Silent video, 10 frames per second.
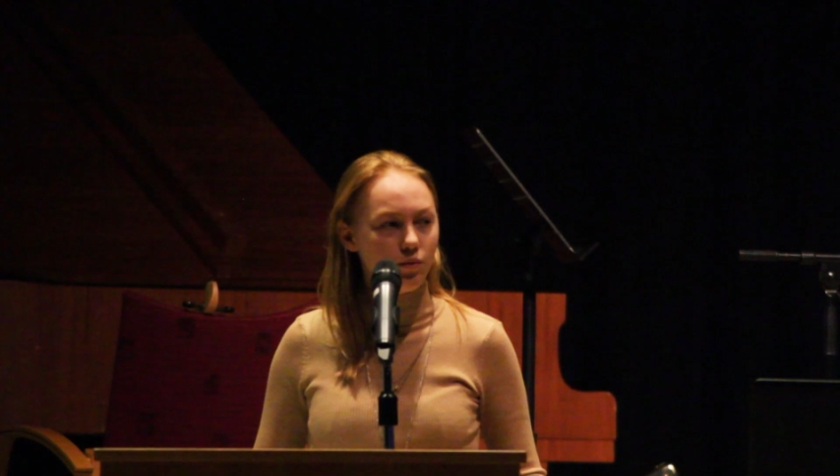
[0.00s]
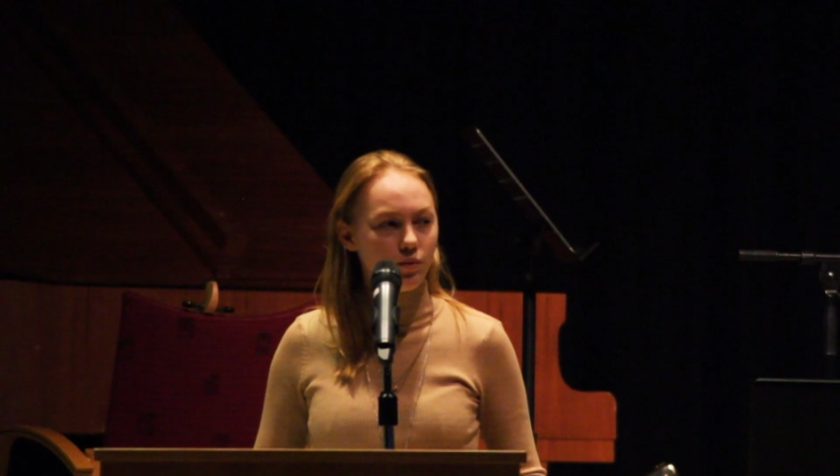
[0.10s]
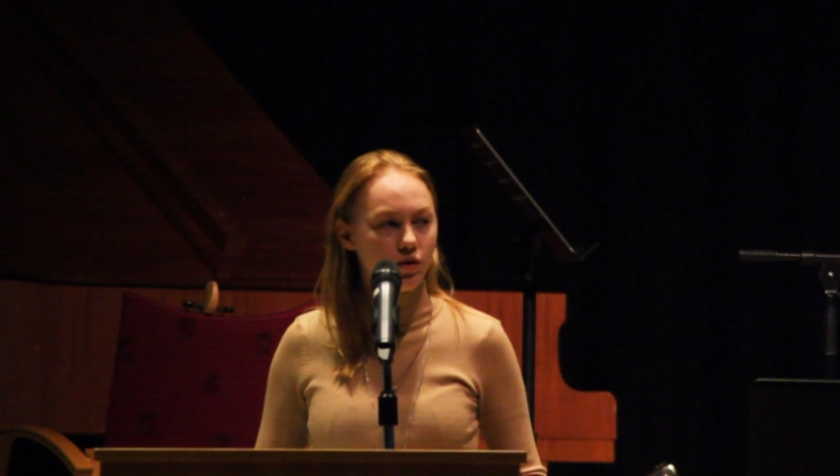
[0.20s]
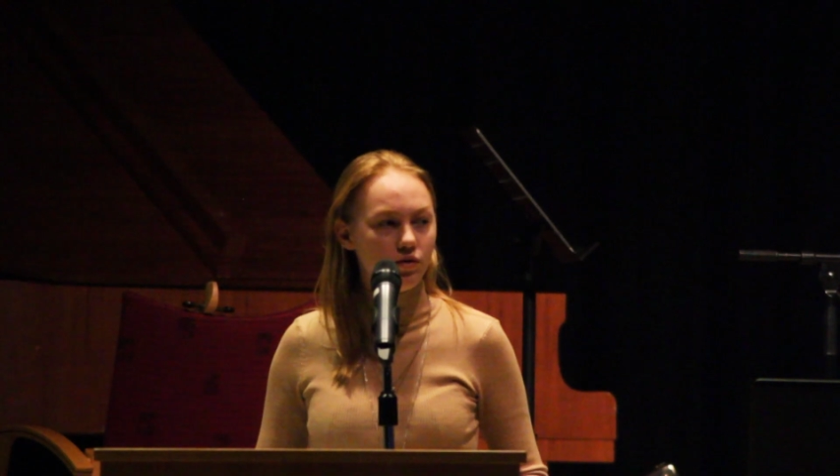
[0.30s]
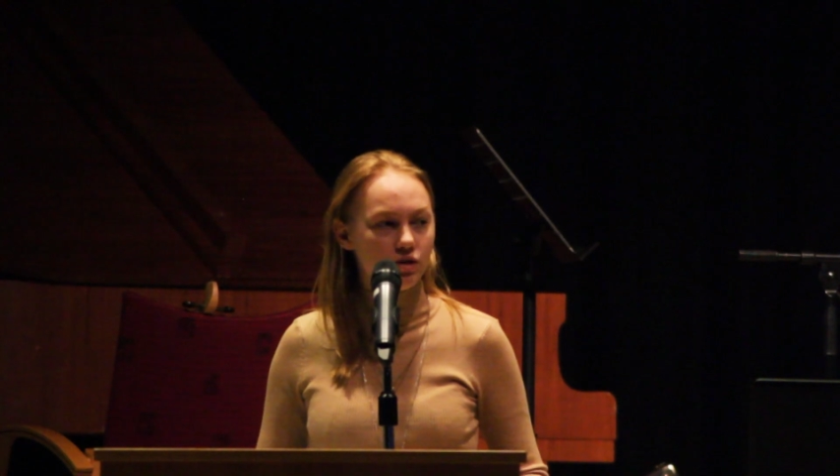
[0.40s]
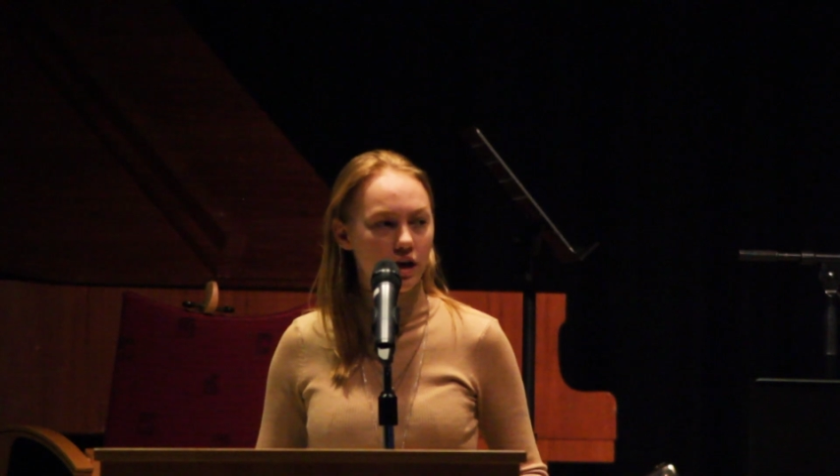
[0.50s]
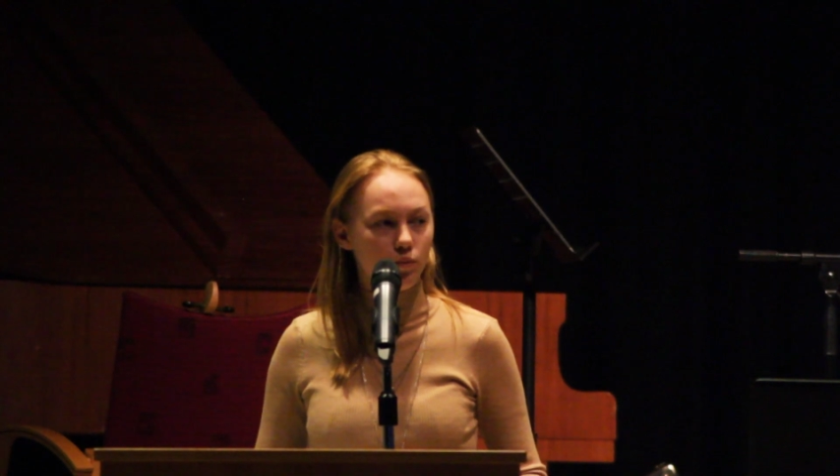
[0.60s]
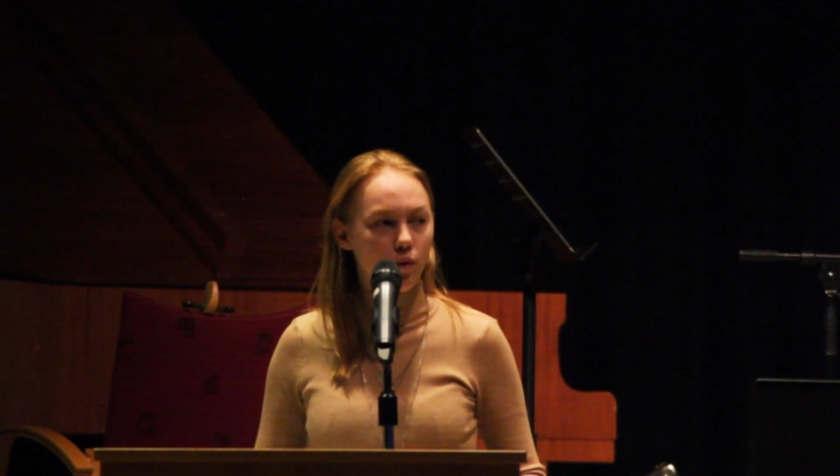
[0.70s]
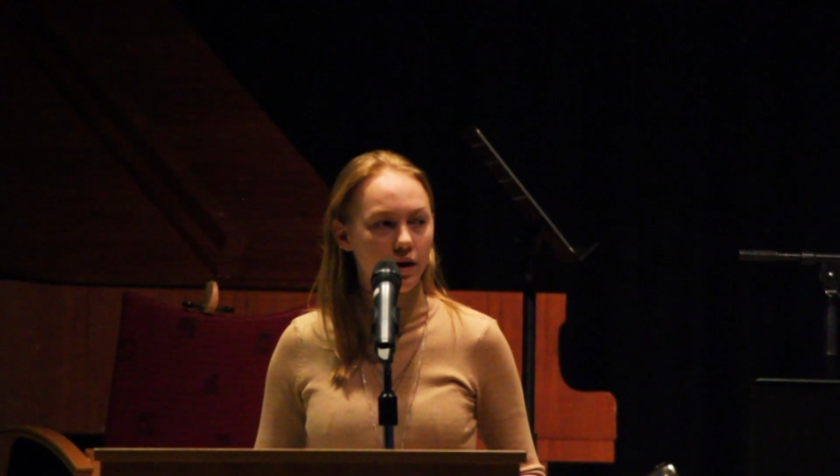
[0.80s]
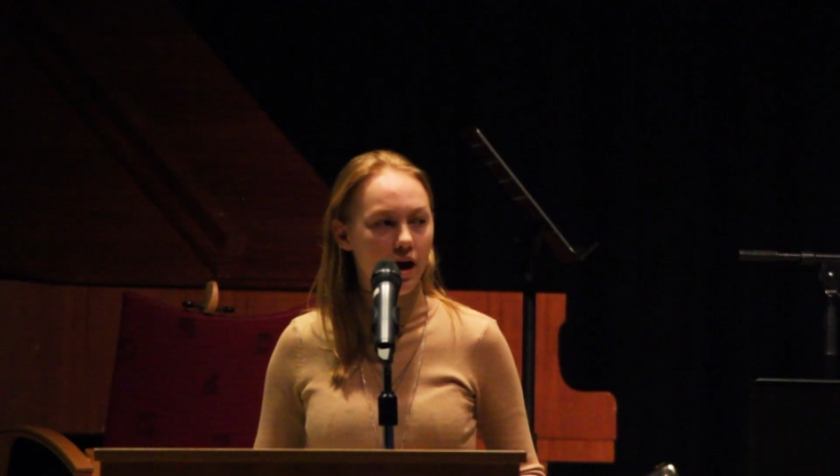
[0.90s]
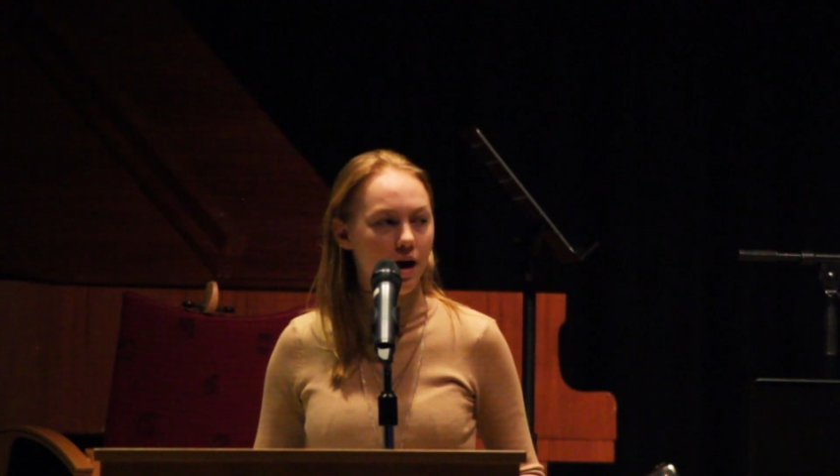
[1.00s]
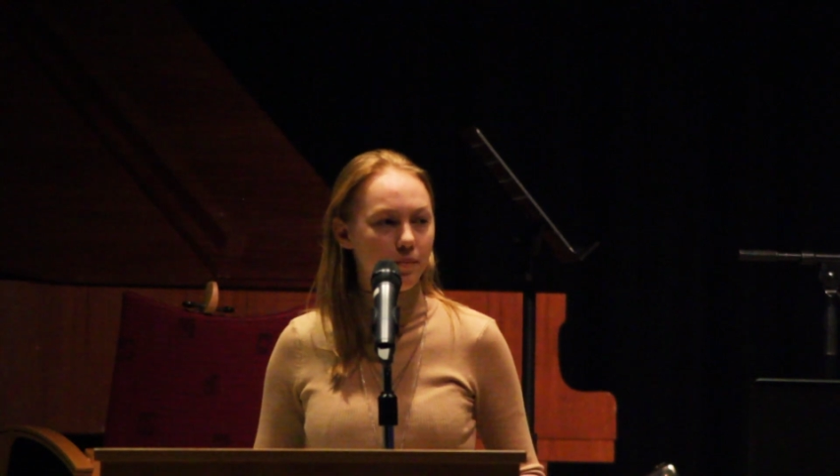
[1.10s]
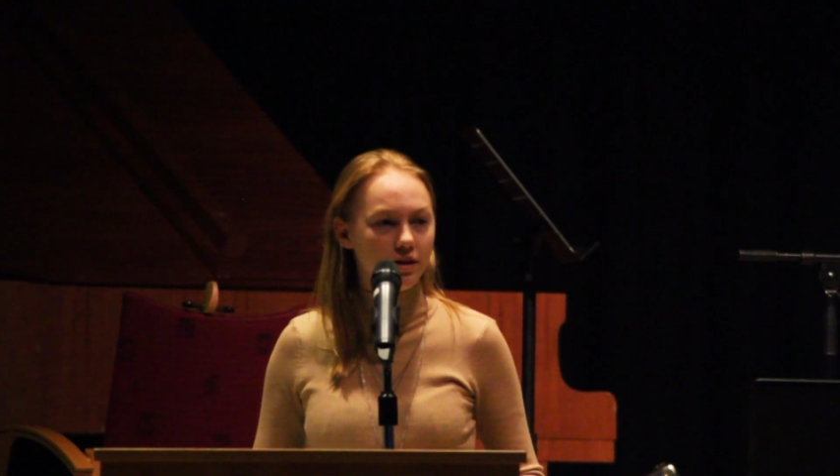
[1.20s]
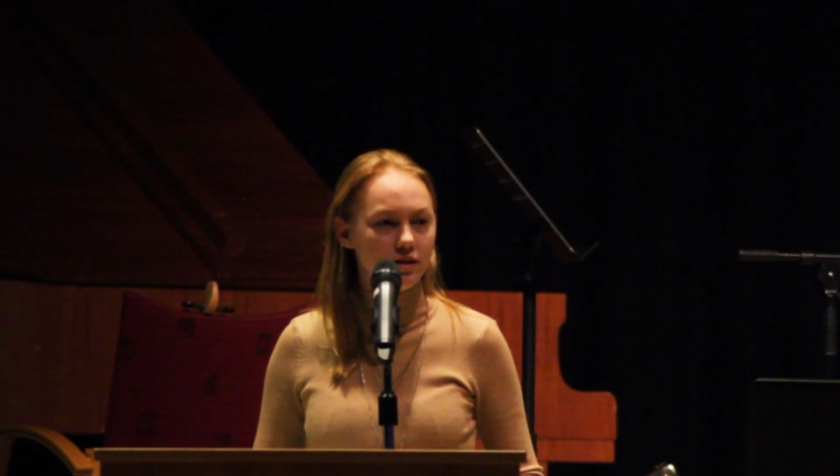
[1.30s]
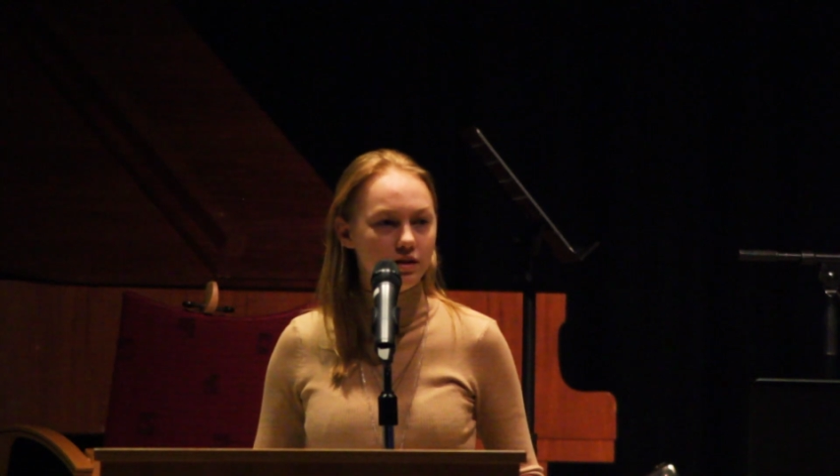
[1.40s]
where you decide what
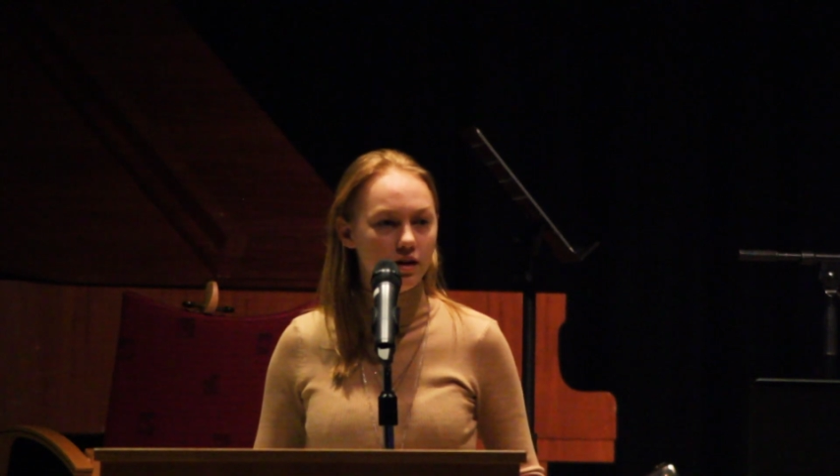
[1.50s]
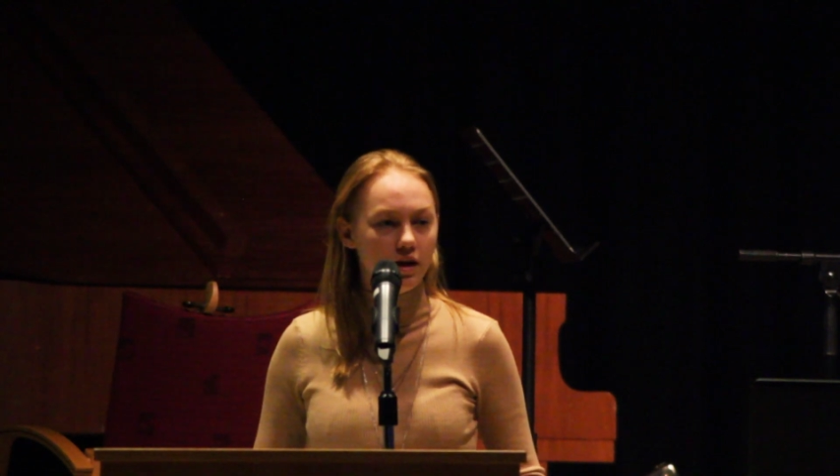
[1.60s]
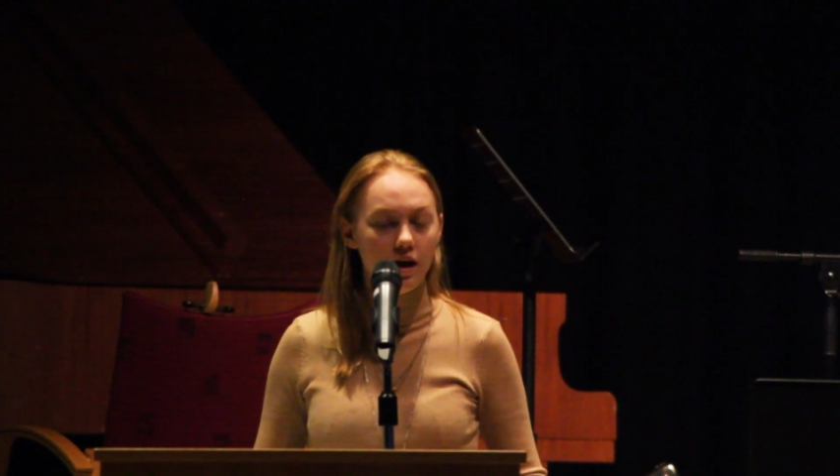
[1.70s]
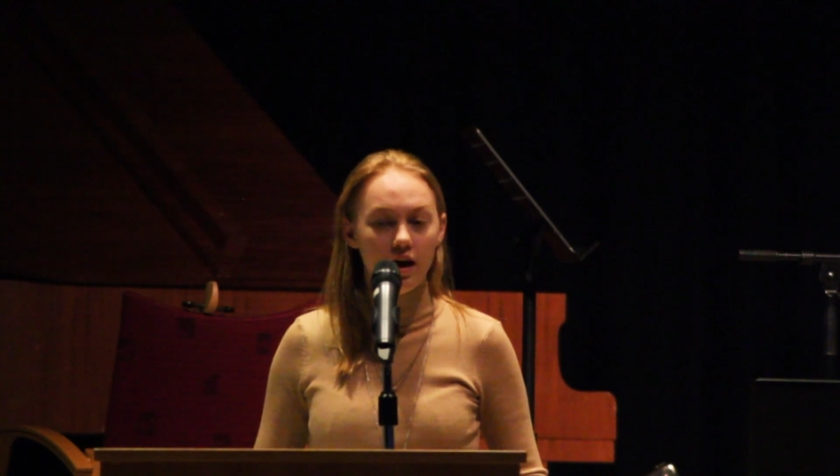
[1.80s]
happens